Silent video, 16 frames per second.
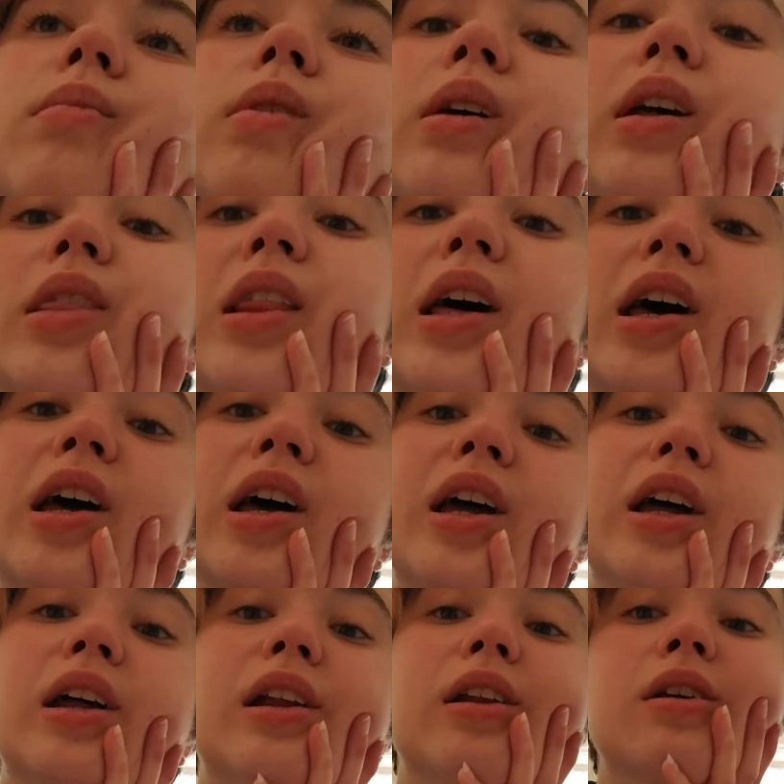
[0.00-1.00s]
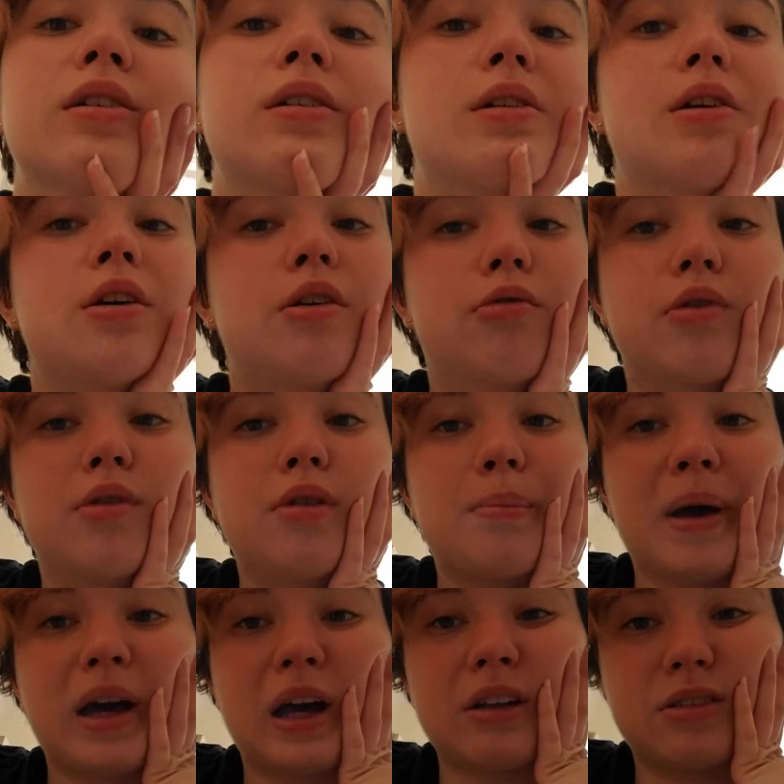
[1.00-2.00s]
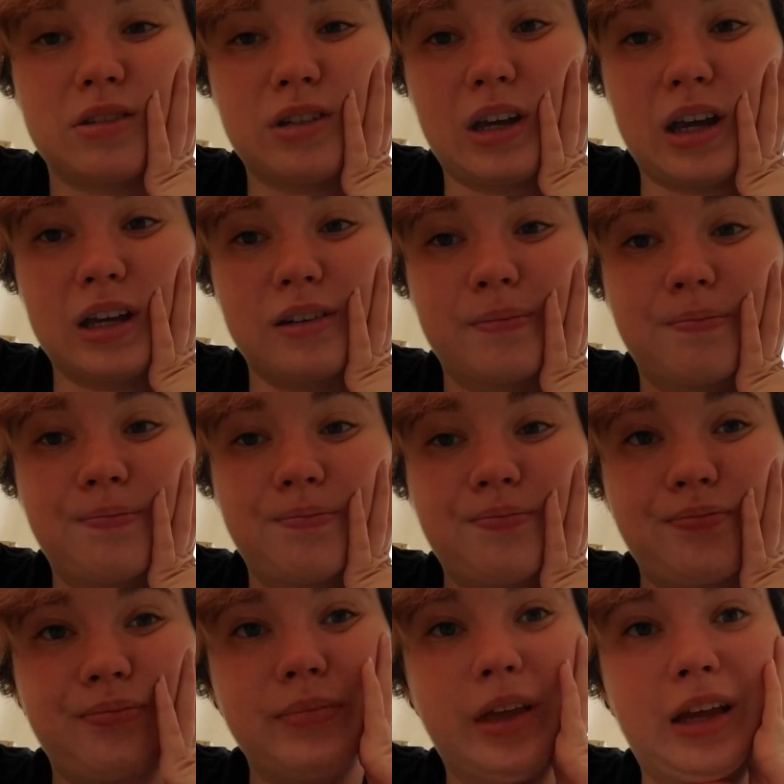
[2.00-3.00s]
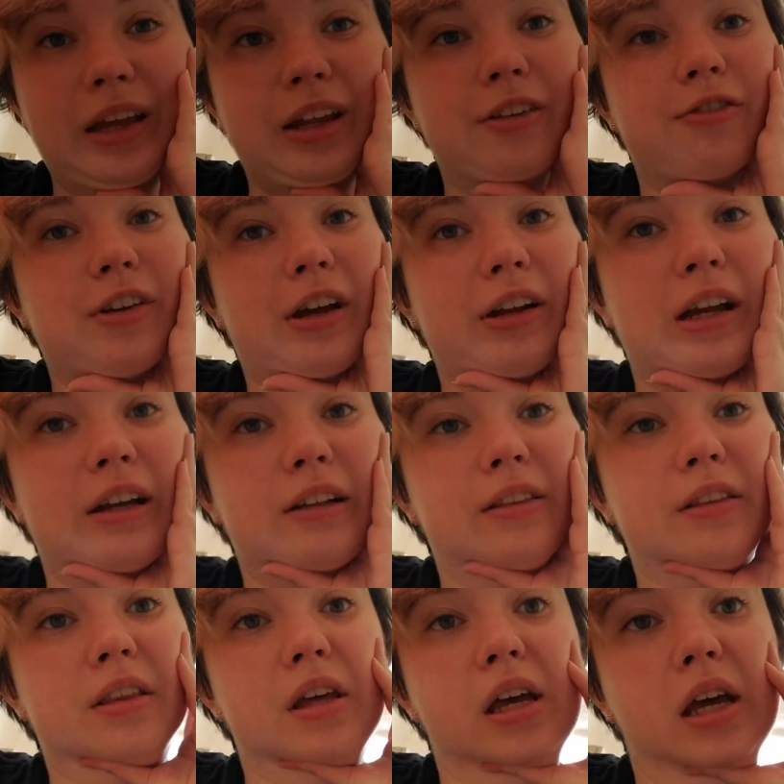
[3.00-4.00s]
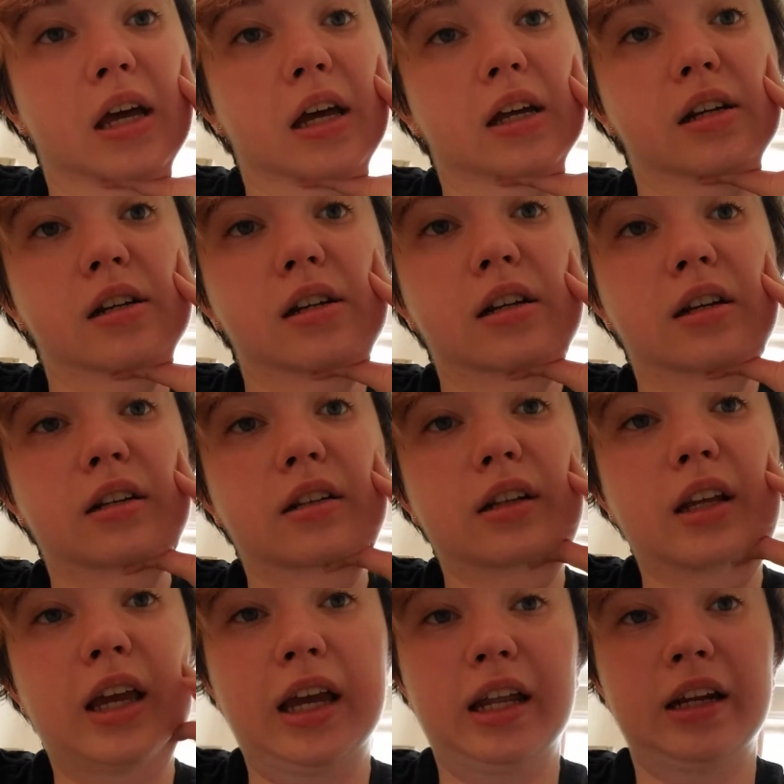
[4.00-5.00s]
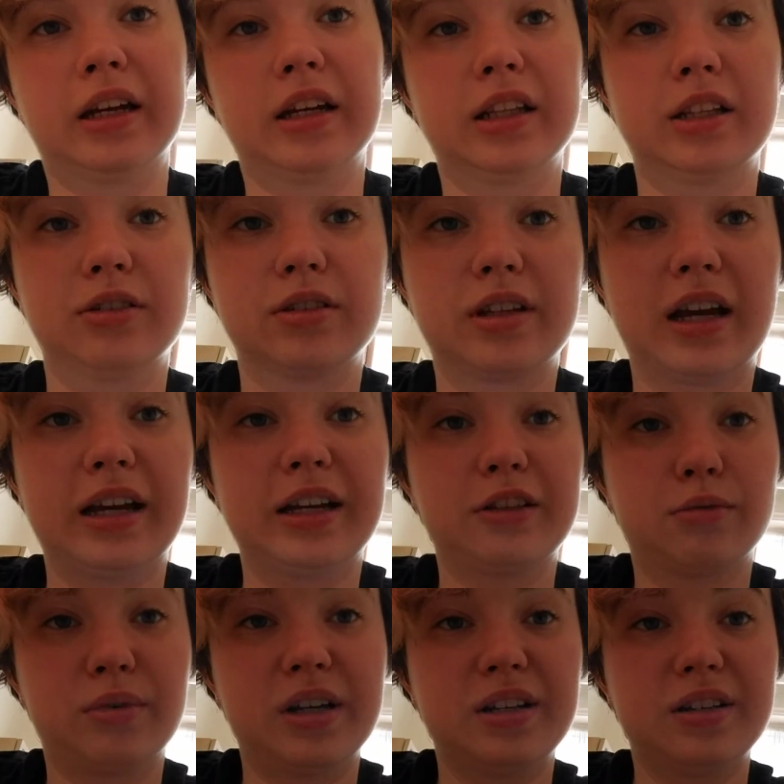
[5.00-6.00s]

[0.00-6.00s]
And then we went back outside and found out that Hannah and those guys went